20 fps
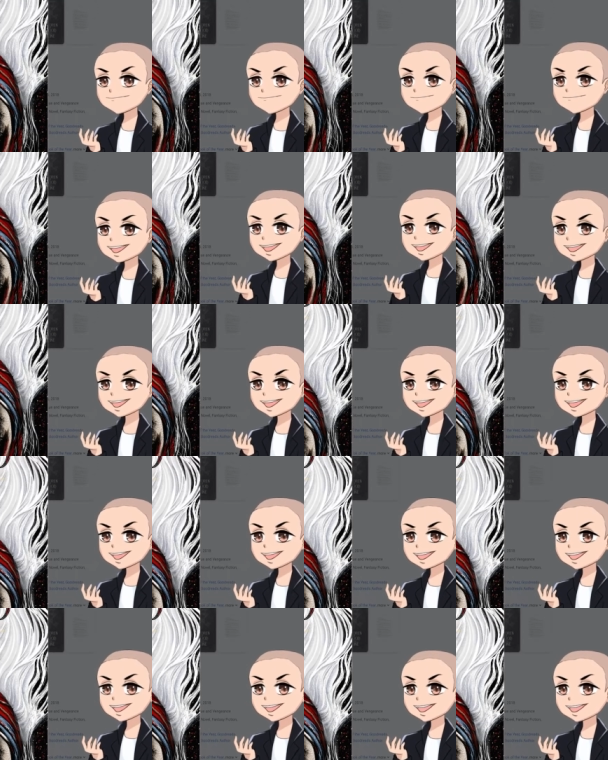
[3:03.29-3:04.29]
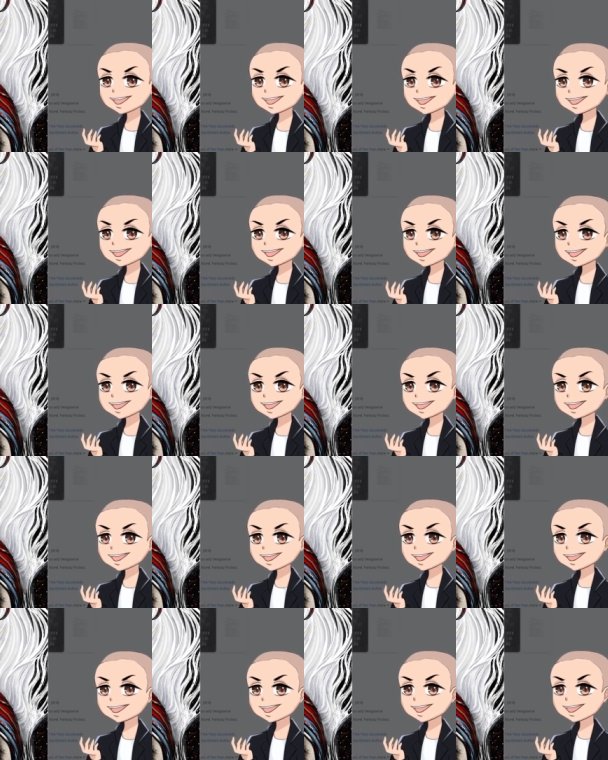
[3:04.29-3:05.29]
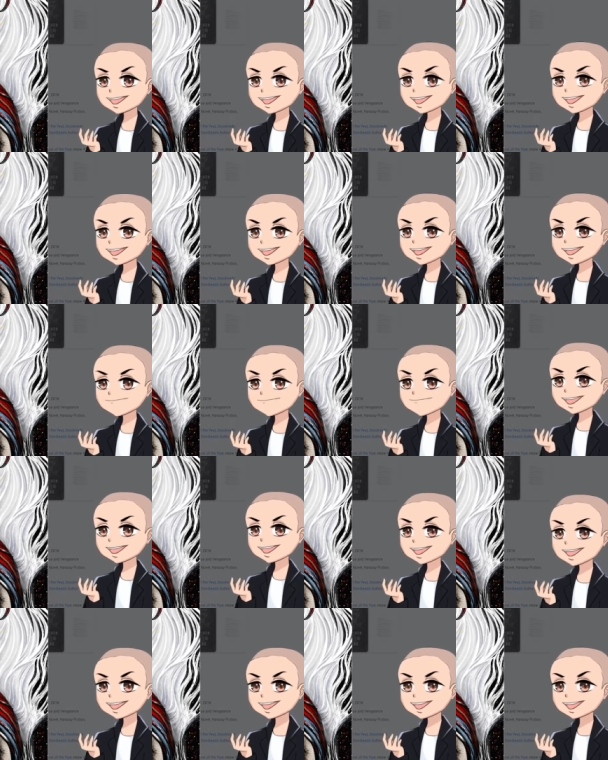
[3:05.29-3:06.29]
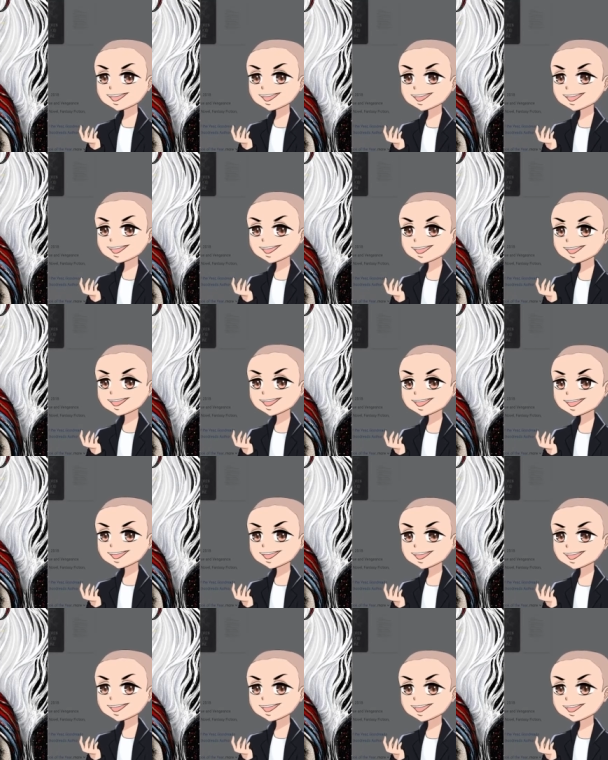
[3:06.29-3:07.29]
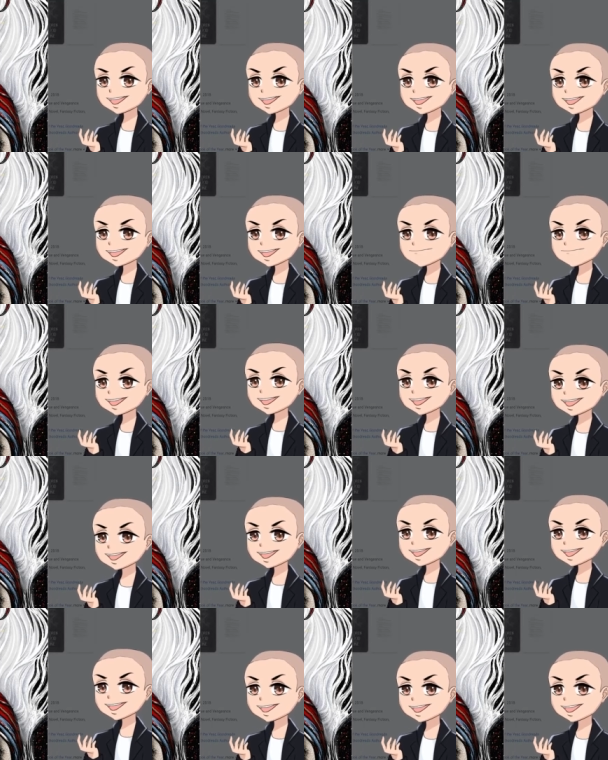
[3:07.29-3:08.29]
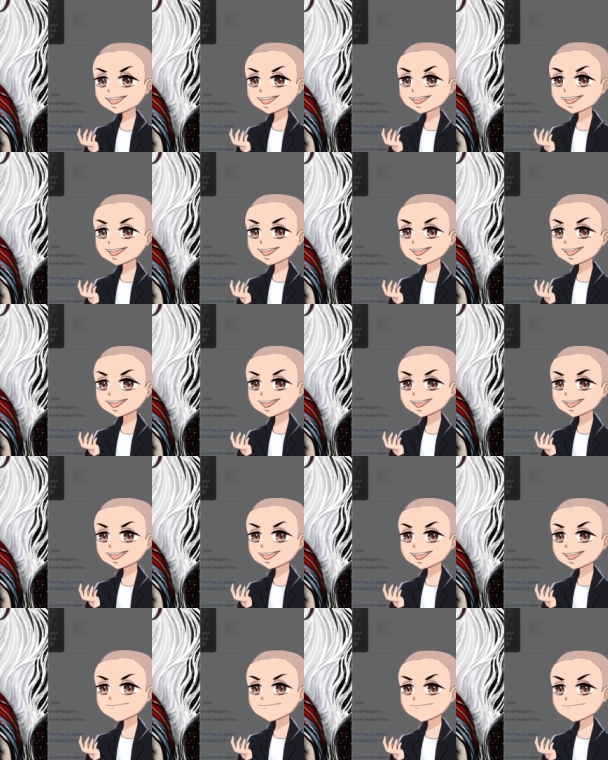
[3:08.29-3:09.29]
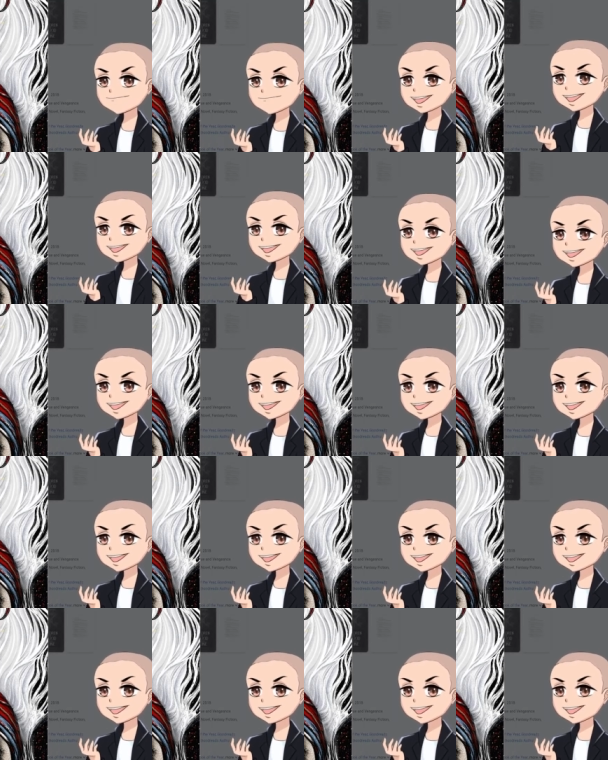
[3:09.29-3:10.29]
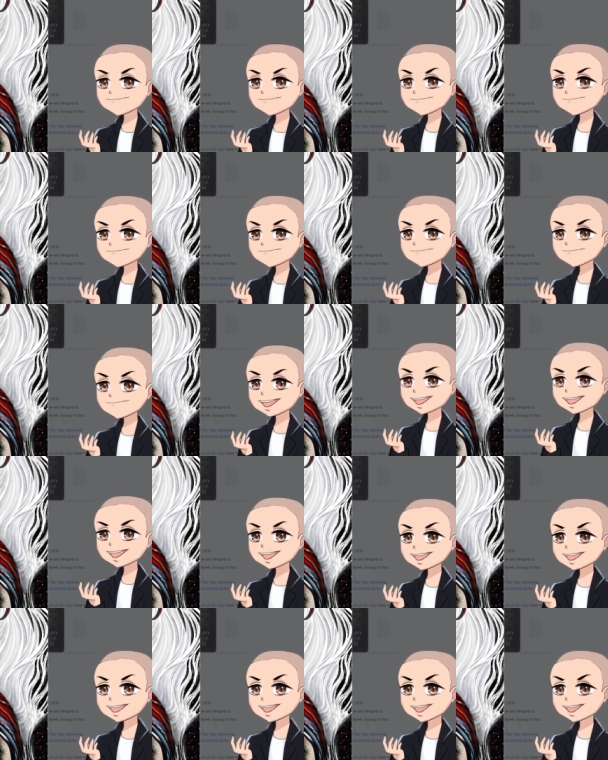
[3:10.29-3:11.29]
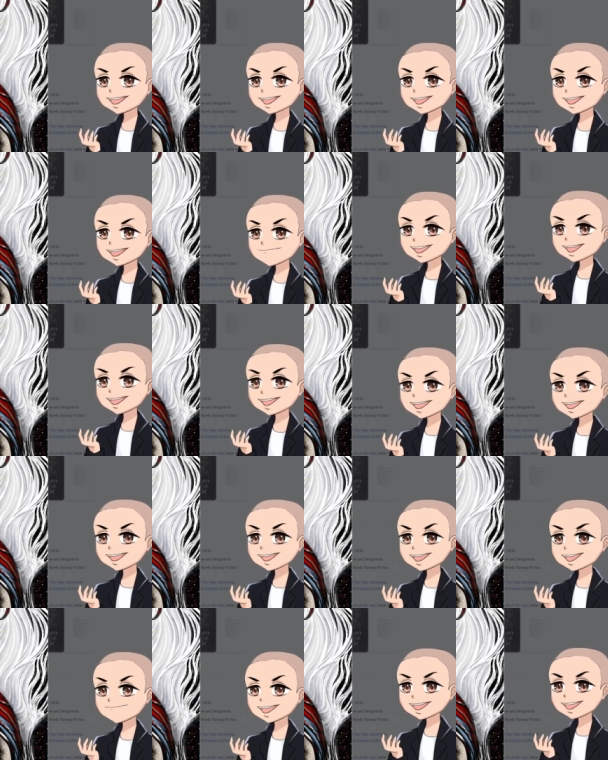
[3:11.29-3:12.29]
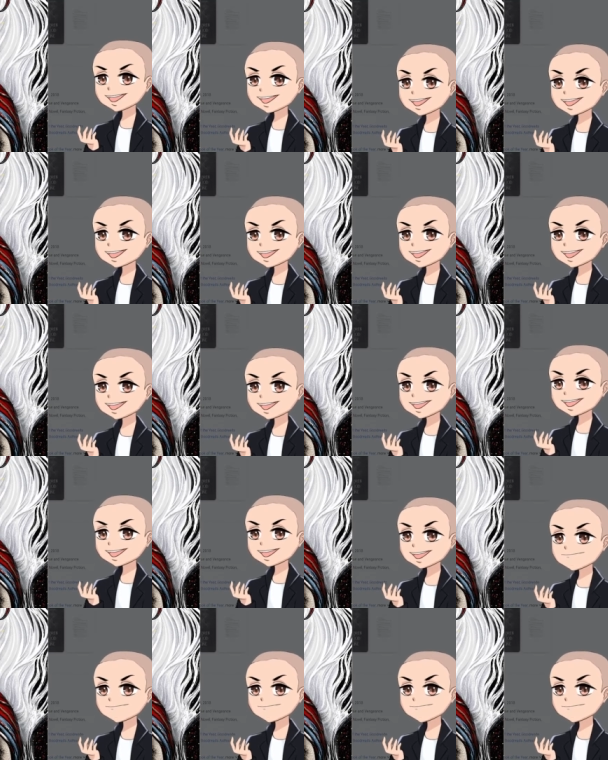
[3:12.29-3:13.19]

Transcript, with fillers: A lot of you, you know how Hollywood is always saying, "Oh, how come there there aren't any any black characters in fantasy? How come there's no, you know, there's no uh, African fantasies out there?"